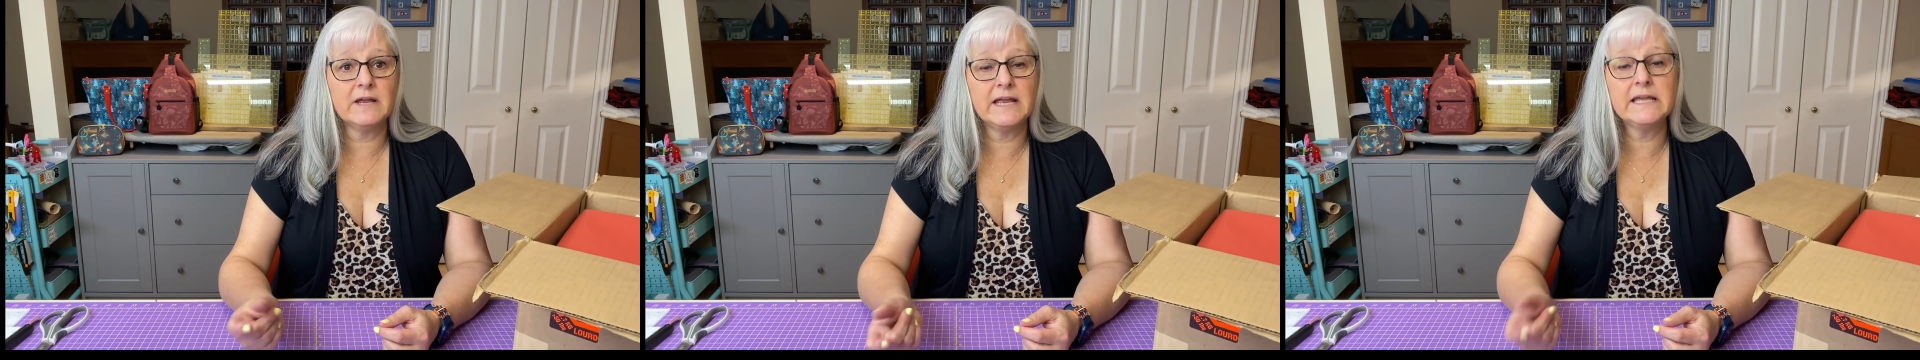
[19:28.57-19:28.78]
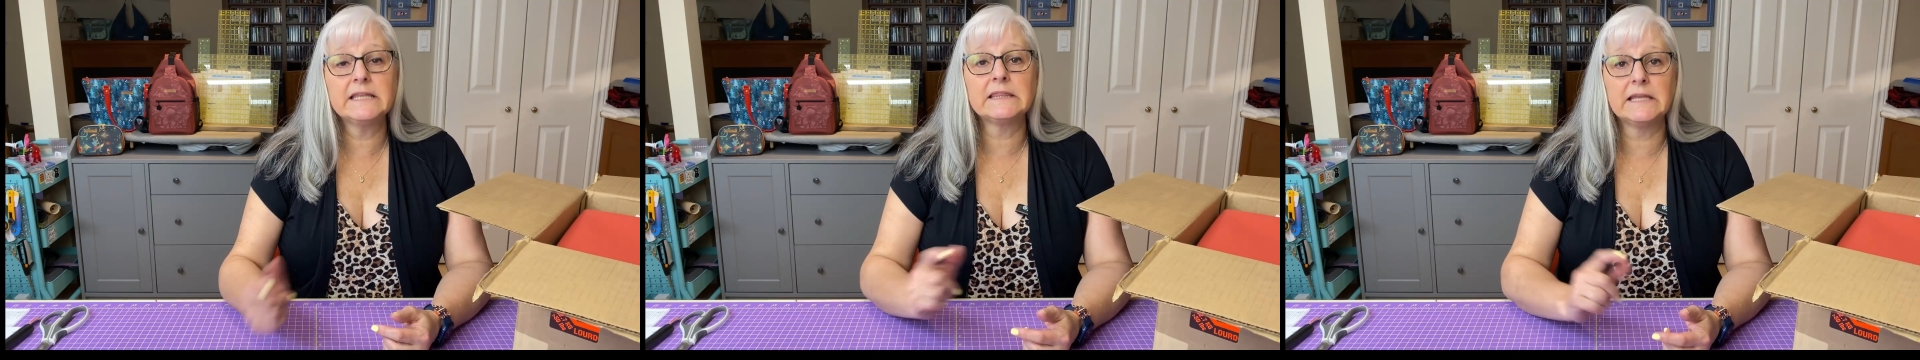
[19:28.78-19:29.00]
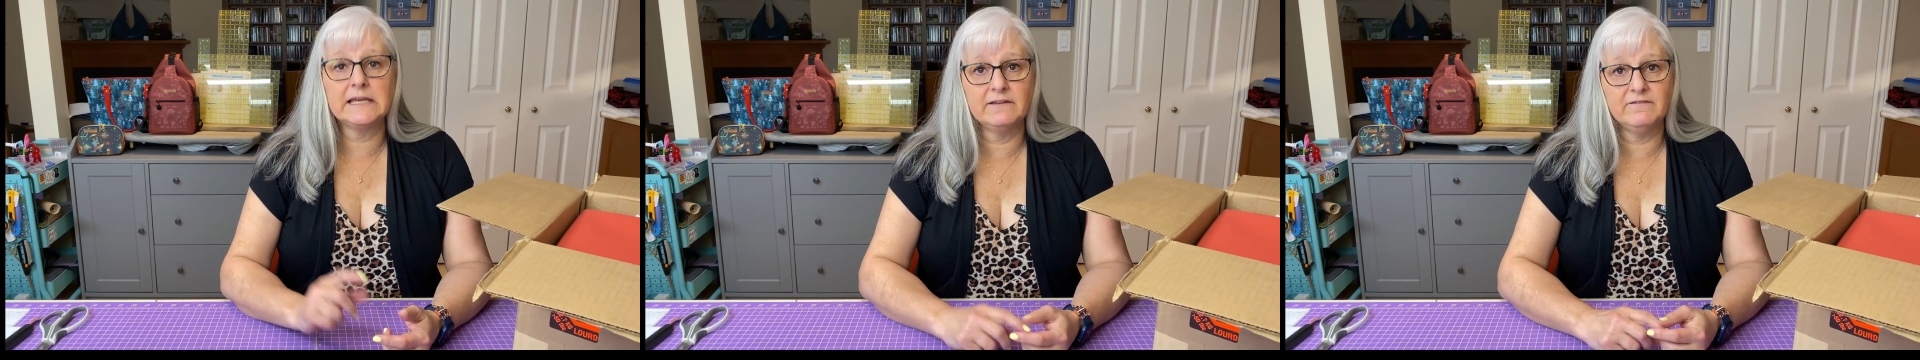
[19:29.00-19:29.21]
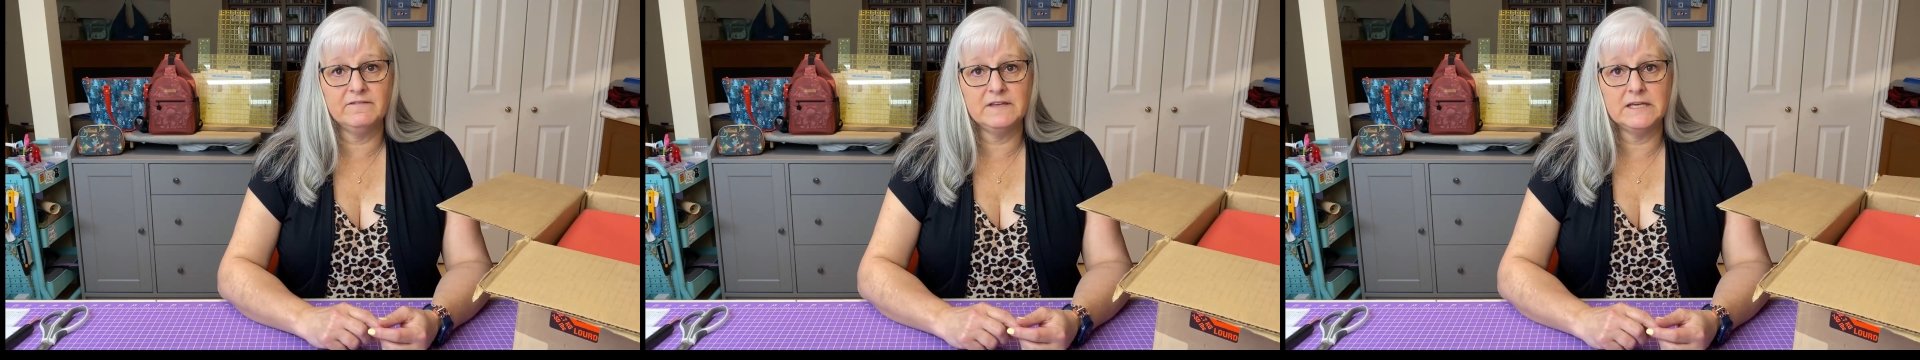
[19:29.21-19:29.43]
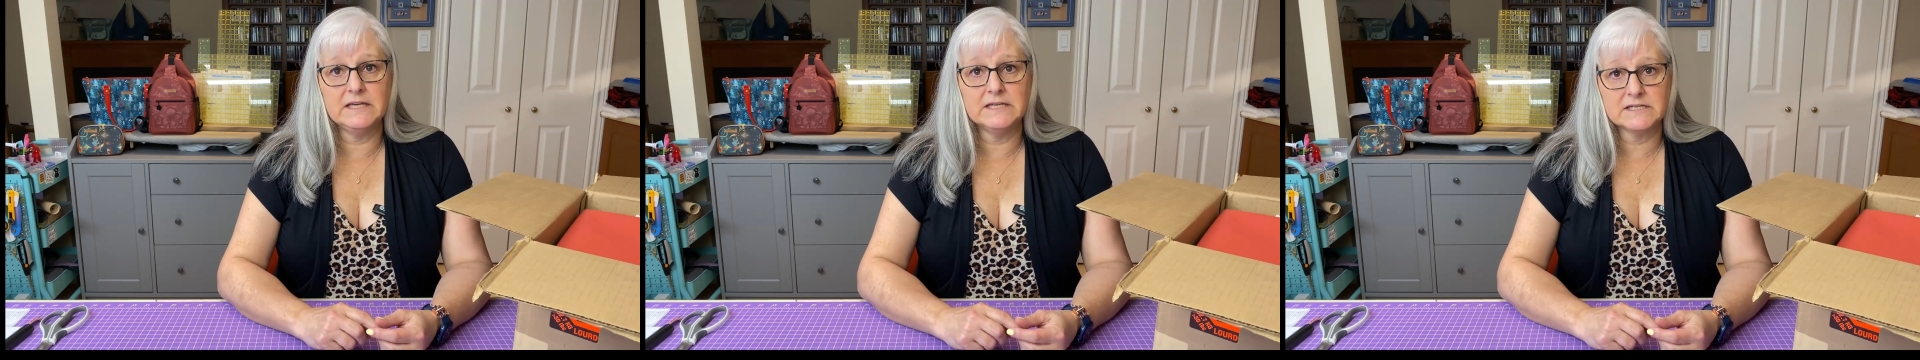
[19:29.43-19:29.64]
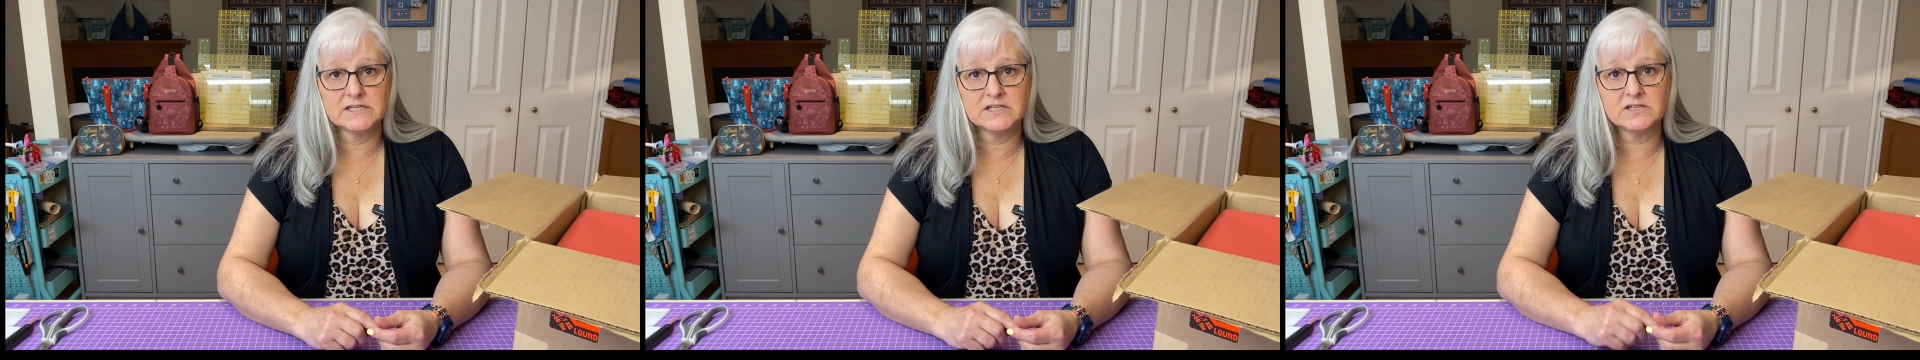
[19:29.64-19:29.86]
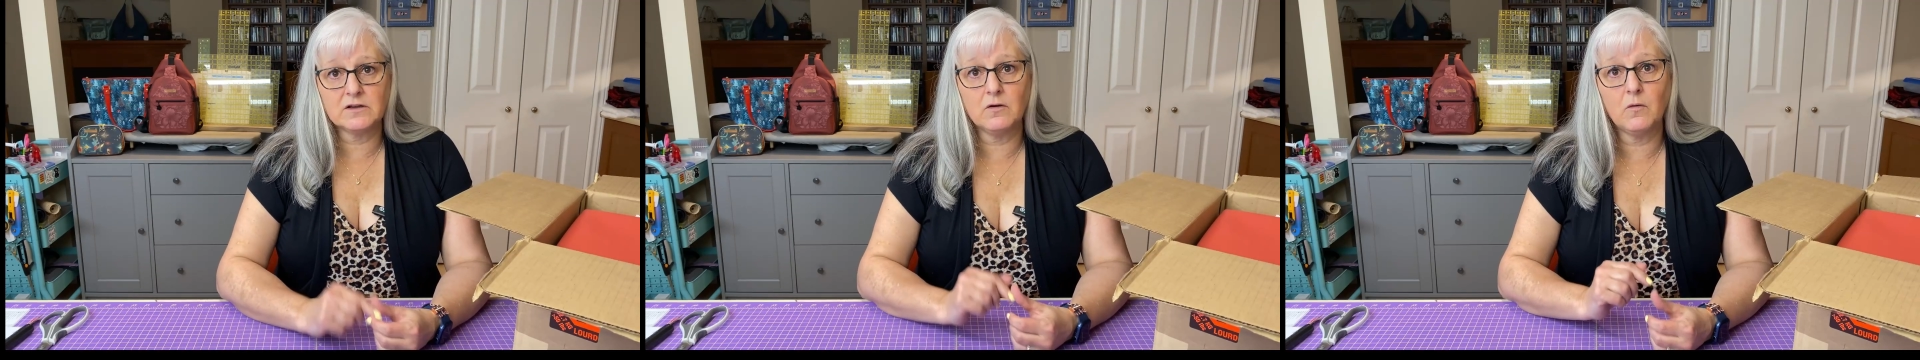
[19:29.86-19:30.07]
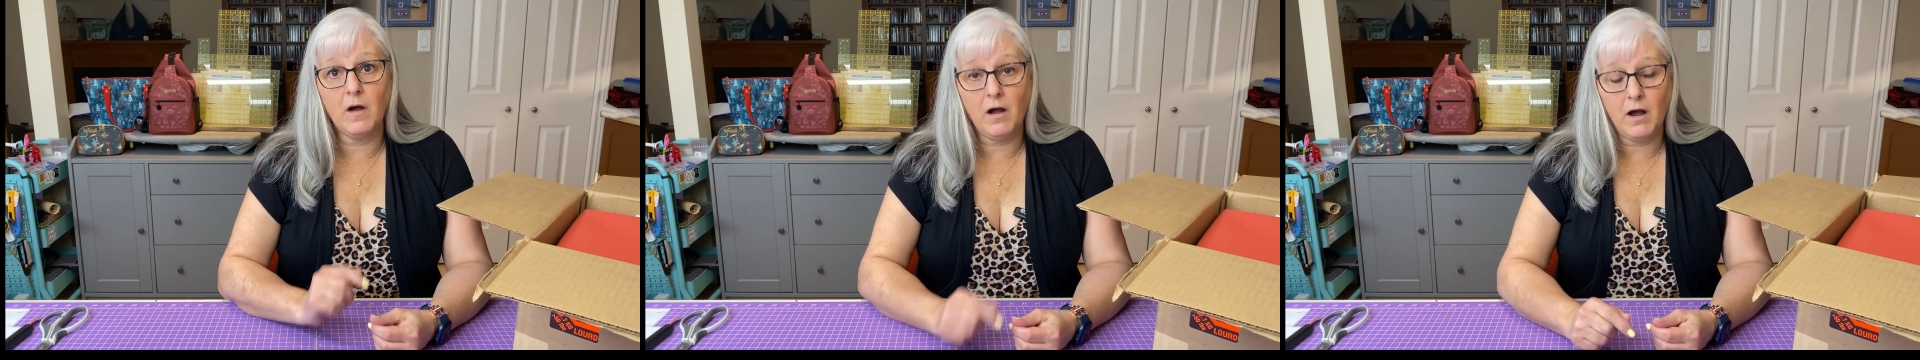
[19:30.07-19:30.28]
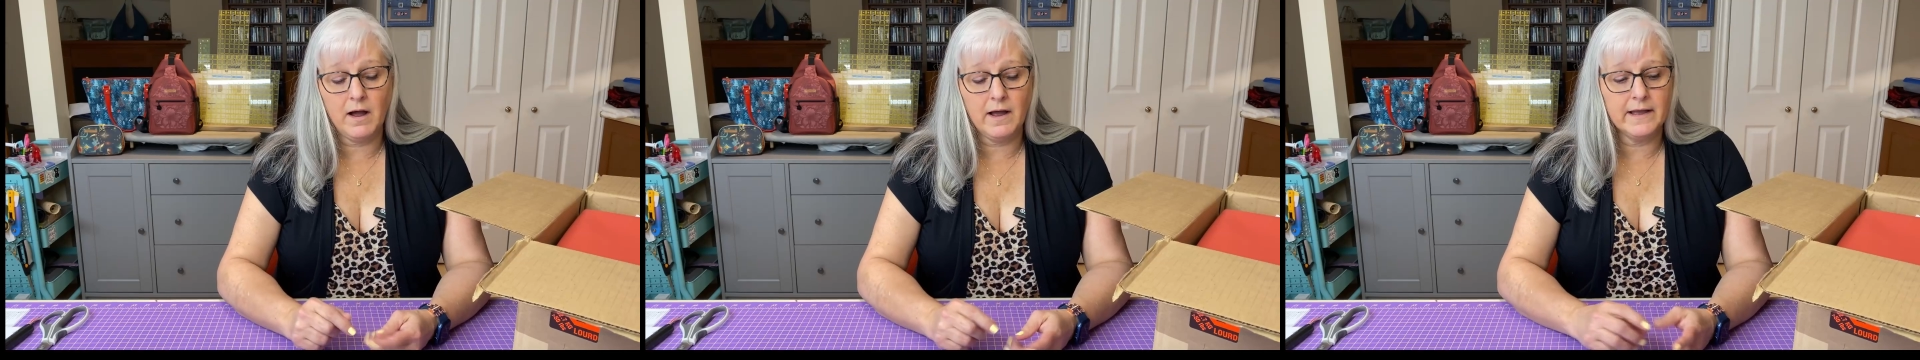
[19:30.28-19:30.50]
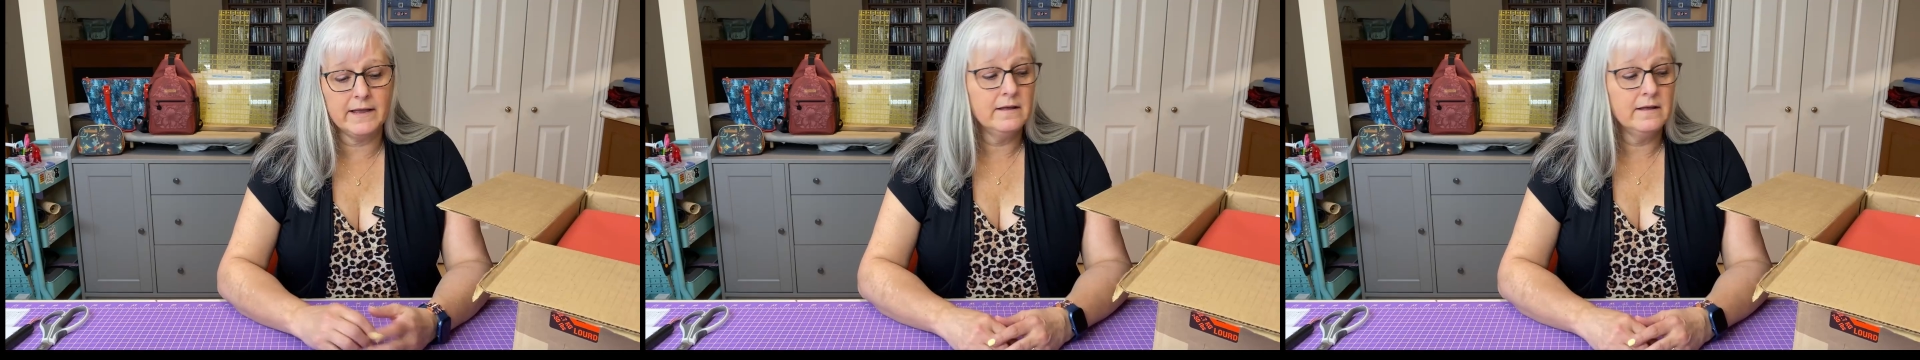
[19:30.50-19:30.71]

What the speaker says: handling fee is so high.